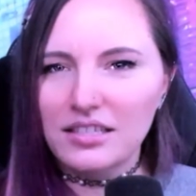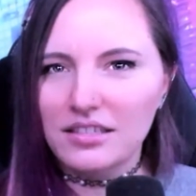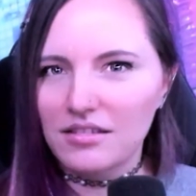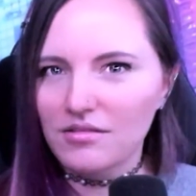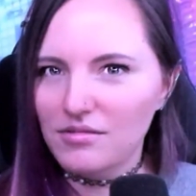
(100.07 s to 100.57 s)

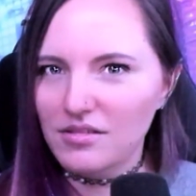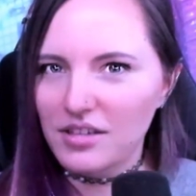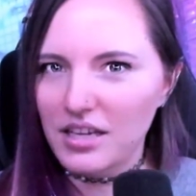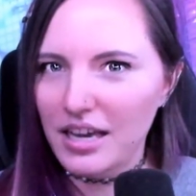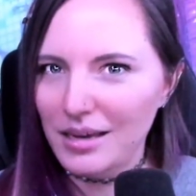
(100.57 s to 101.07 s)

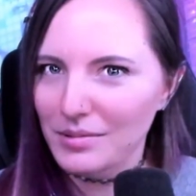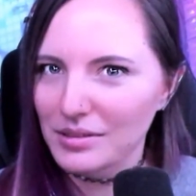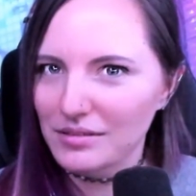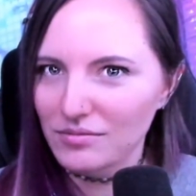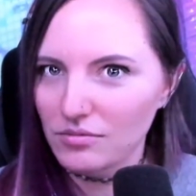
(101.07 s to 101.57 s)
Okay, but
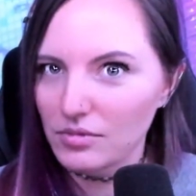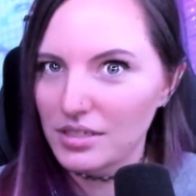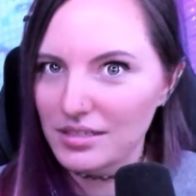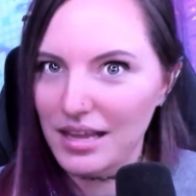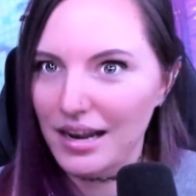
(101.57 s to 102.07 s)
what
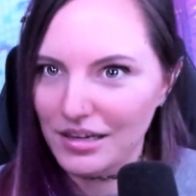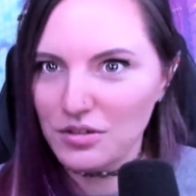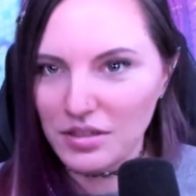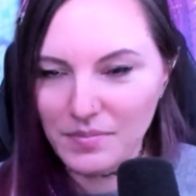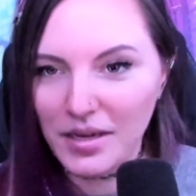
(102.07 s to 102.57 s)
does that
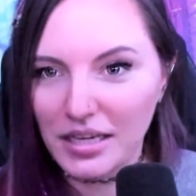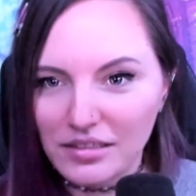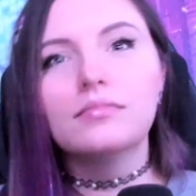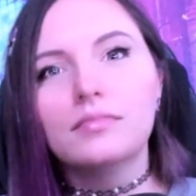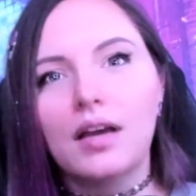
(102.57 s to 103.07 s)
actually mean?
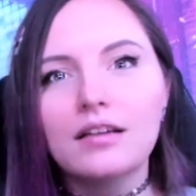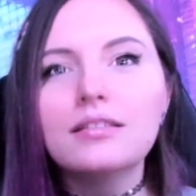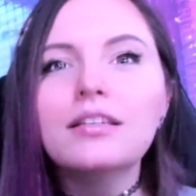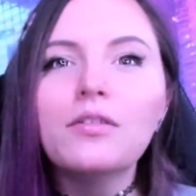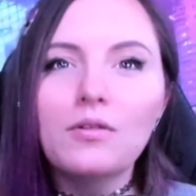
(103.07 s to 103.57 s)
A
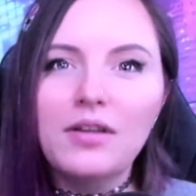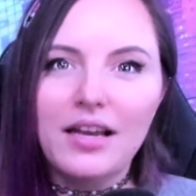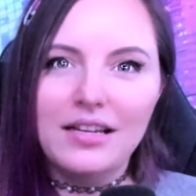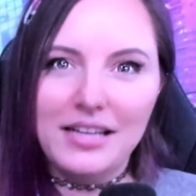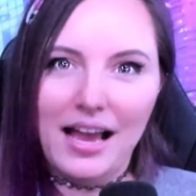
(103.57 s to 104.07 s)
zero day
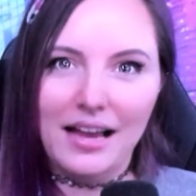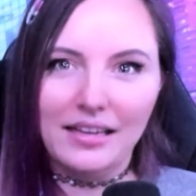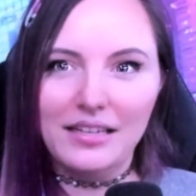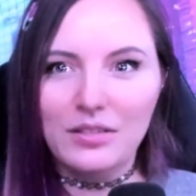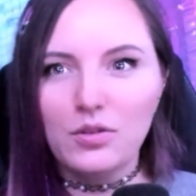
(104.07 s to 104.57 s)

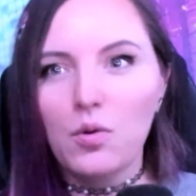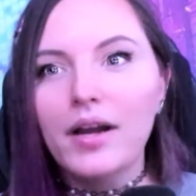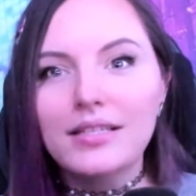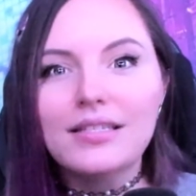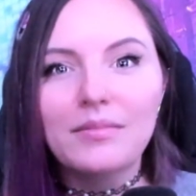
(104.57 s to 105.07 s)
attack is
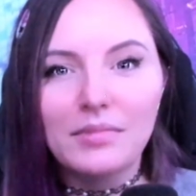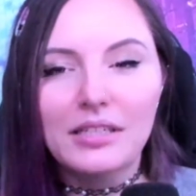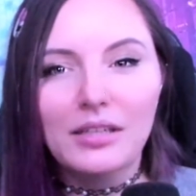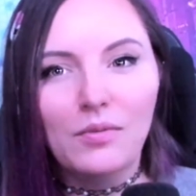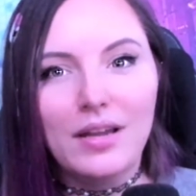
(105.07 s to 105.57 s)
quite
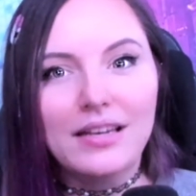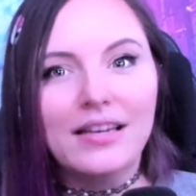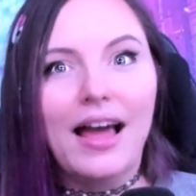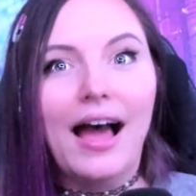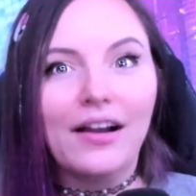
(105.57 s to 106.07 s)
simply
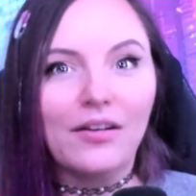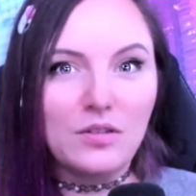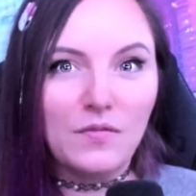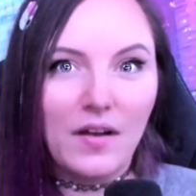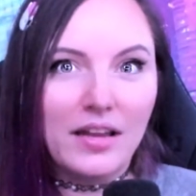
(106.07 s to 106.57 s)
when
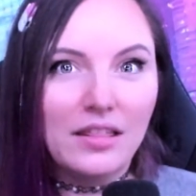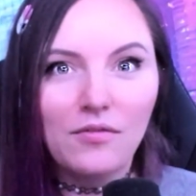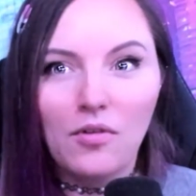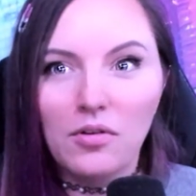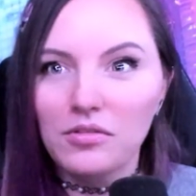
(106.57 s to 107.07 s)
hackers find the
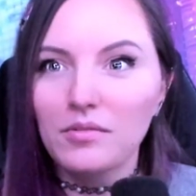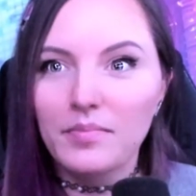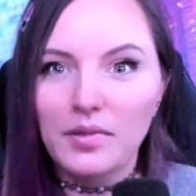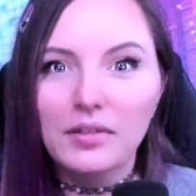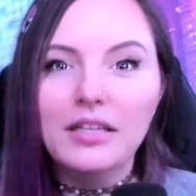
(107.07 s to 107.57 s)

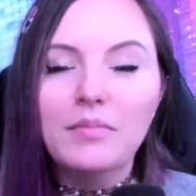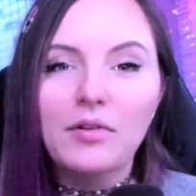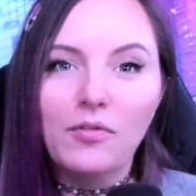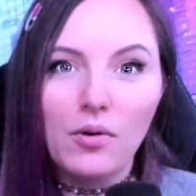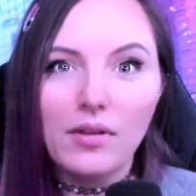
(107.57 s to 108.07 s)
vulnerability
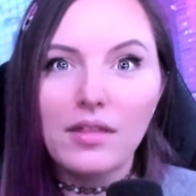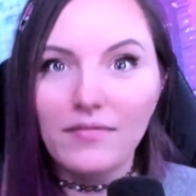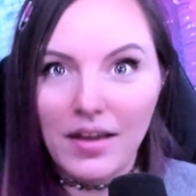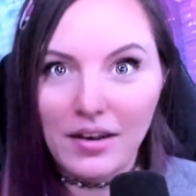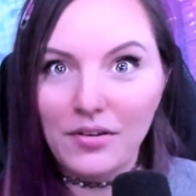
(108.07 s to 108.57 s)
before the
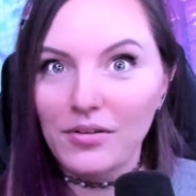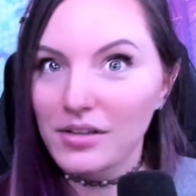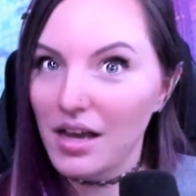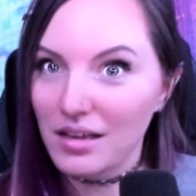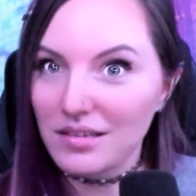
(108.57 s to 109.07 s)
vendor
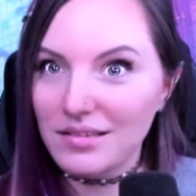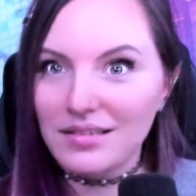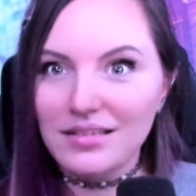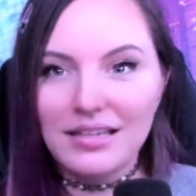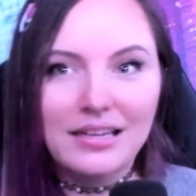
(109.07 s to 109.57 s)

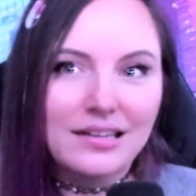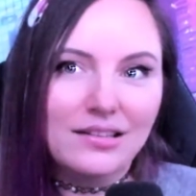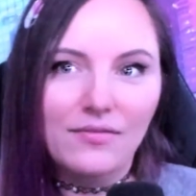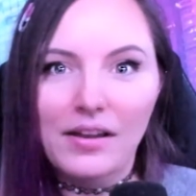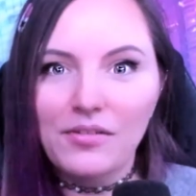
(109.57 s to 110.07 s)
does.
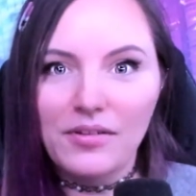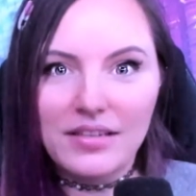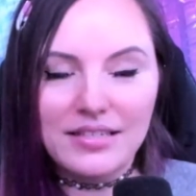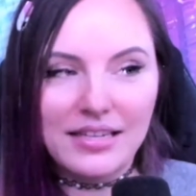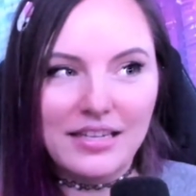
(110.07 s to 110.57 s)
The vendor in
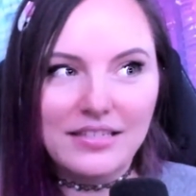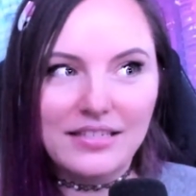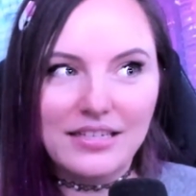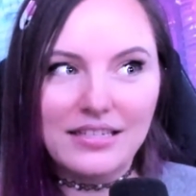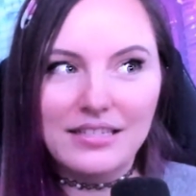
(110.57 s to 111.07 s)
this
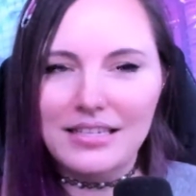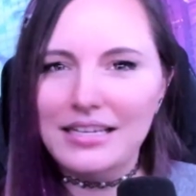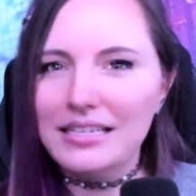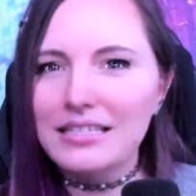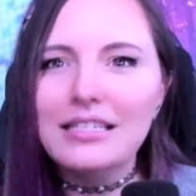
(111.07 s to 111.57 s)
instance
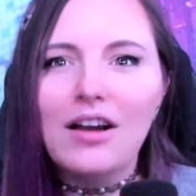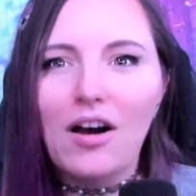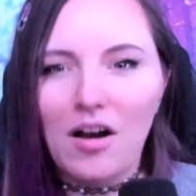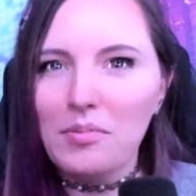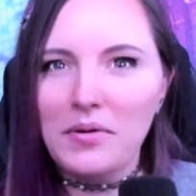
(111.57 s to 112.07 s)
isn't
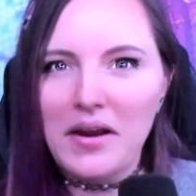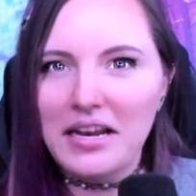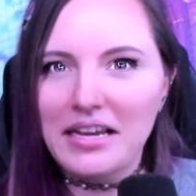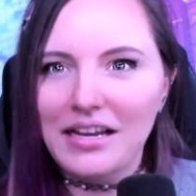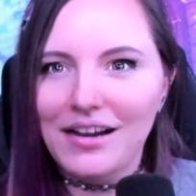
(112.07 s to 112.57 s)

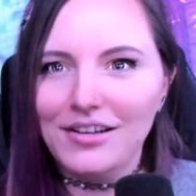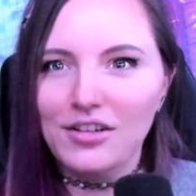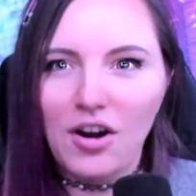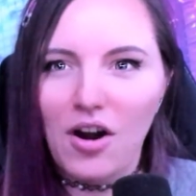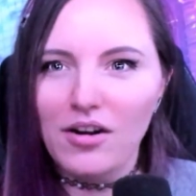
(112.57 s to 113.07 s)
operating a
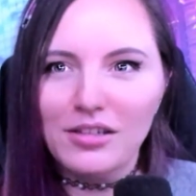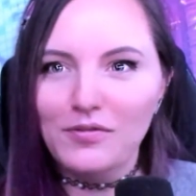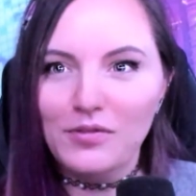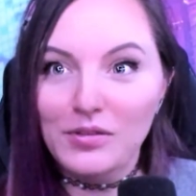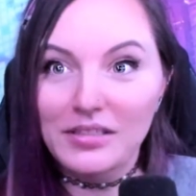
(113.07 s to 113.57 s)
cart
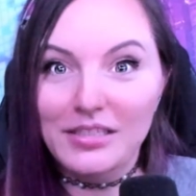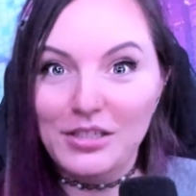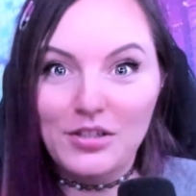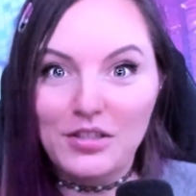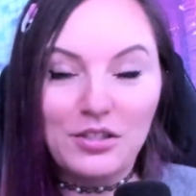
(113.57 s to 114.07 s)
for
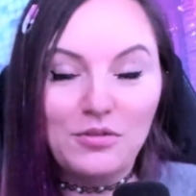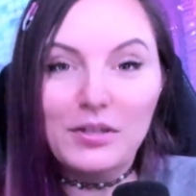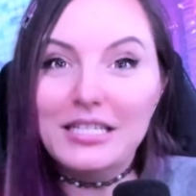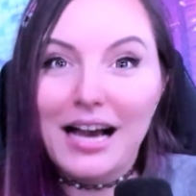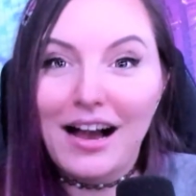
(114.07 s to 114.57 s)
delicious
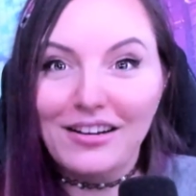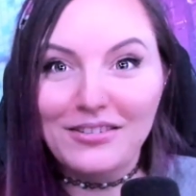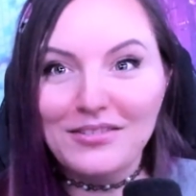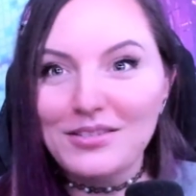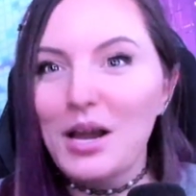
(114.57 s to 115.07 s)
street
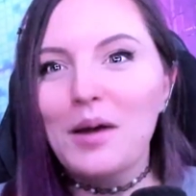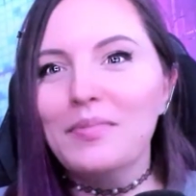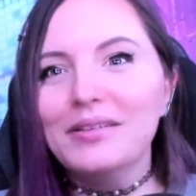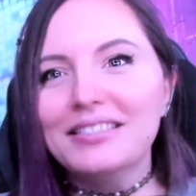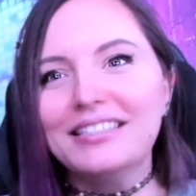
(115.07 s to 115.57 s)
tacos,
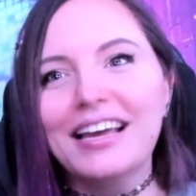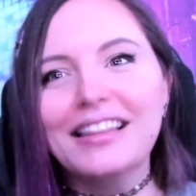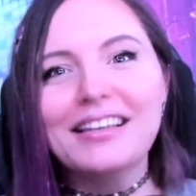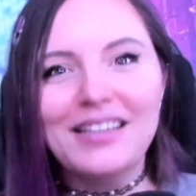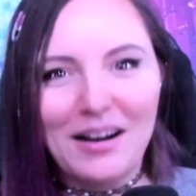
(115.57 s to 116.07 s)
but instead
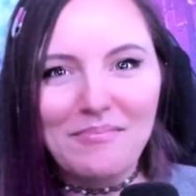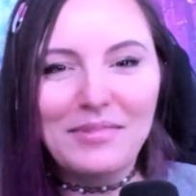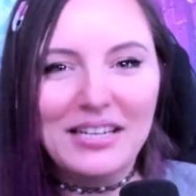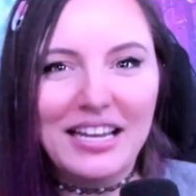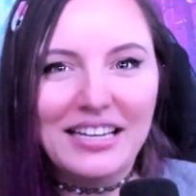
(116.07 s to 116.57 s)
the
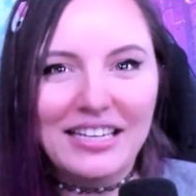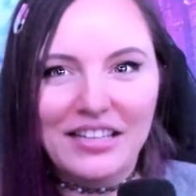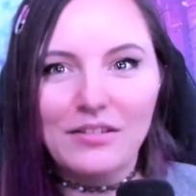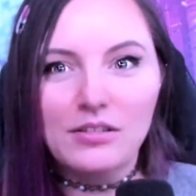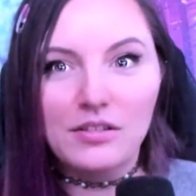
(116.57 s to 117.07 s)
company
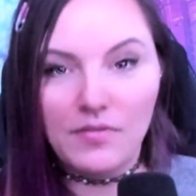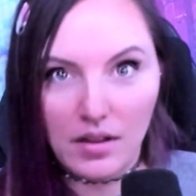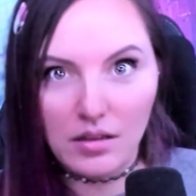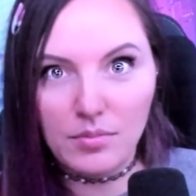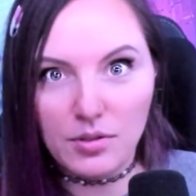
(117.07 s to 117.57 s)
either
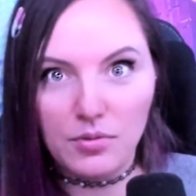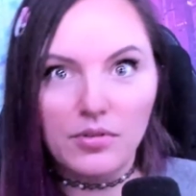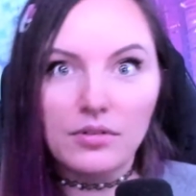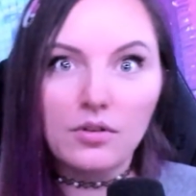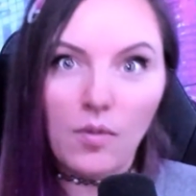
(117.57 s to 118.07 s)
develops
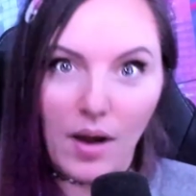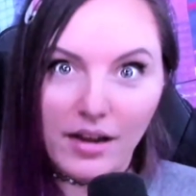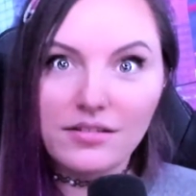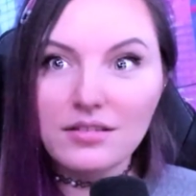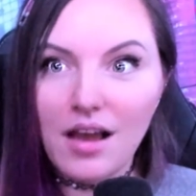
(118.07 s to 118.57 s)
or
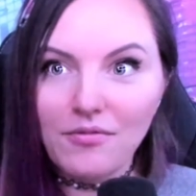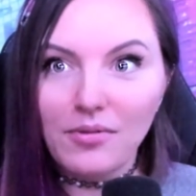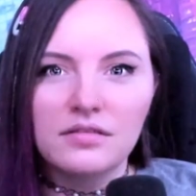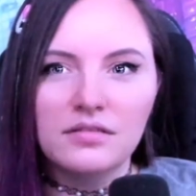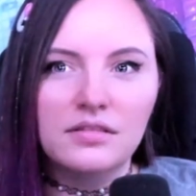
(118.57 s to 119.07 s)
acquires
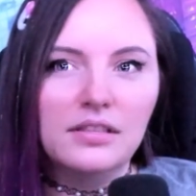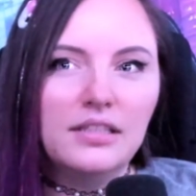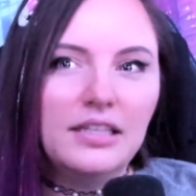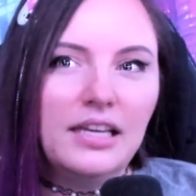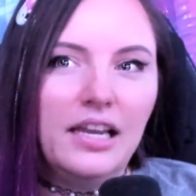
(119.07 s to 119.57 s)
software.
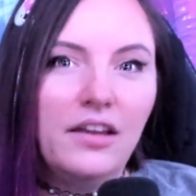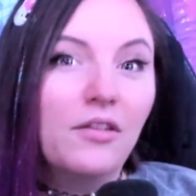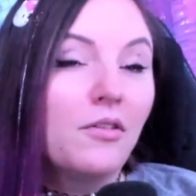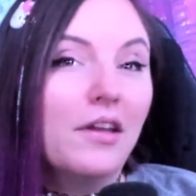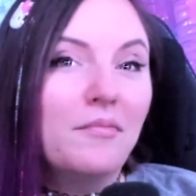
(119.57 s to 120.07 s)

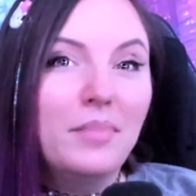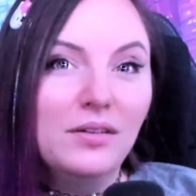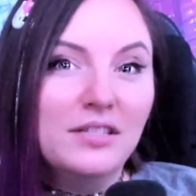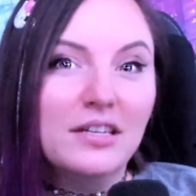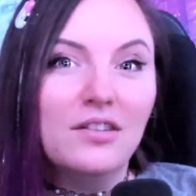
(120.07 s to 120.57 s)
Either they've
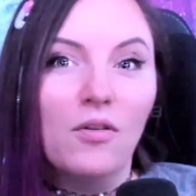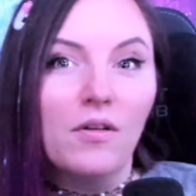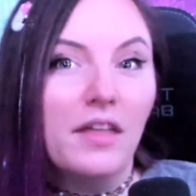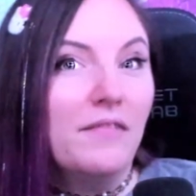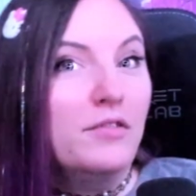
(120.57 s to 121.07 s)
built it
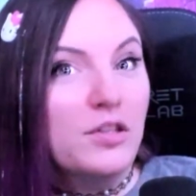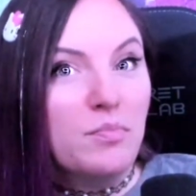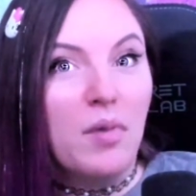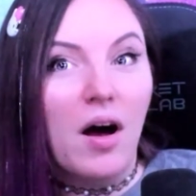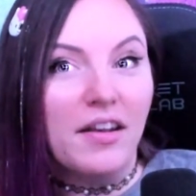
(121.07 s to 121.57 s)
or they've
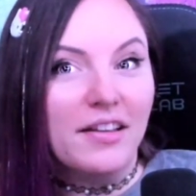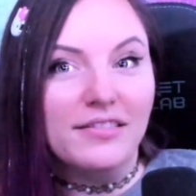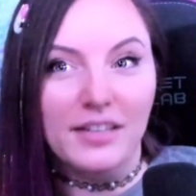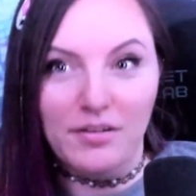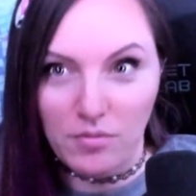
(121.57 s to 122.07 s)
just bought
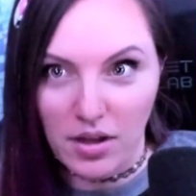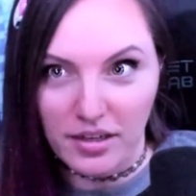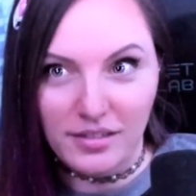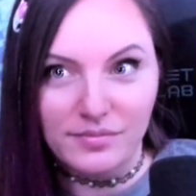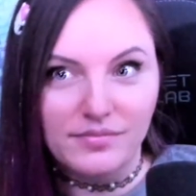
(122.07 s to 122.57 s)
it and run
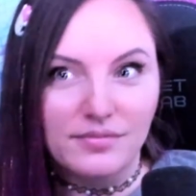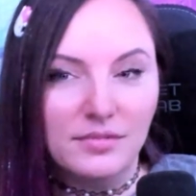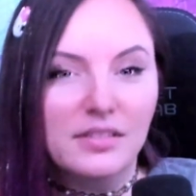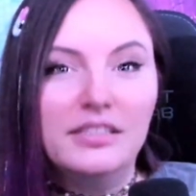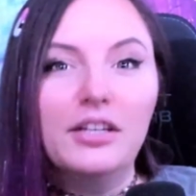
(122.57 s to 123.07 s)
it
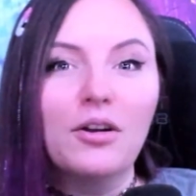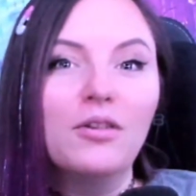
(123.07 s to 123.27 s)
zero